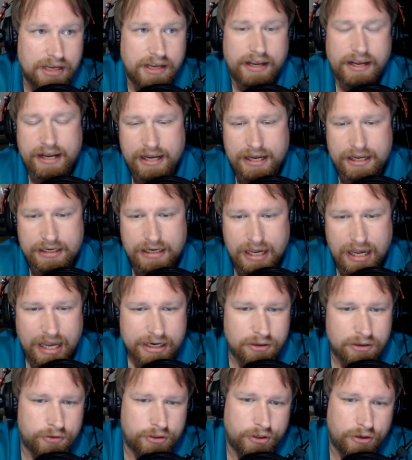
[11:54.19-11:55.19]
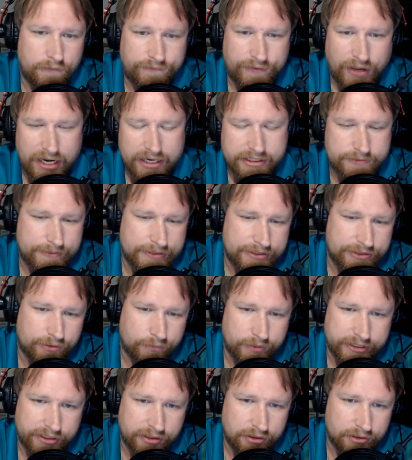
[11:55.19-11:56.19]
And I don't know if ISPs are
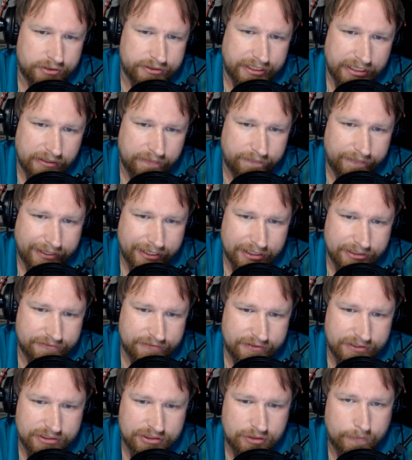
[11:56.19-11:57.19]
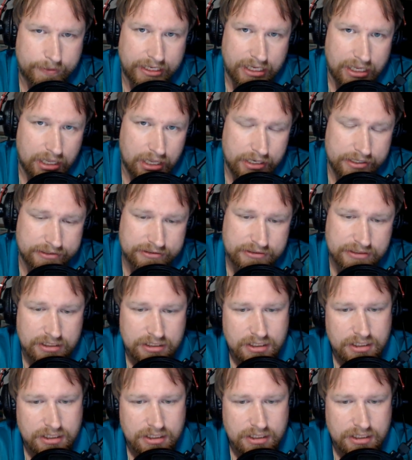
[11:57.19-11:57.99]
really going to take advantage of this, to be honest.